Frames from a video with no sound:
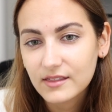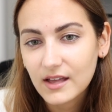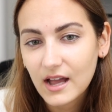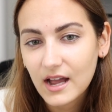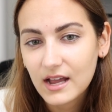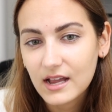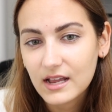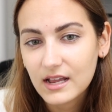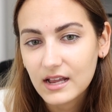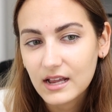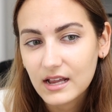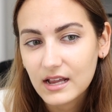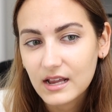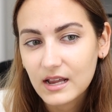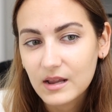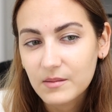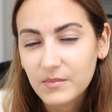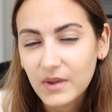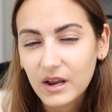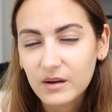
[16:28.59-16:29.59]
that
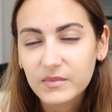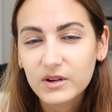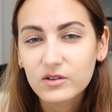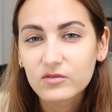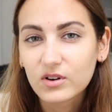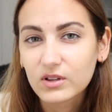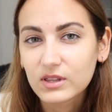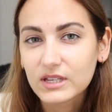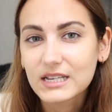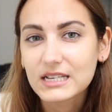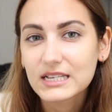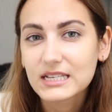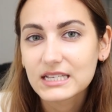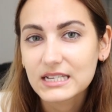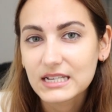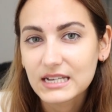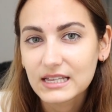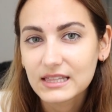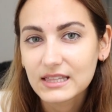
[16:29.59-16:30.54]
it made me really see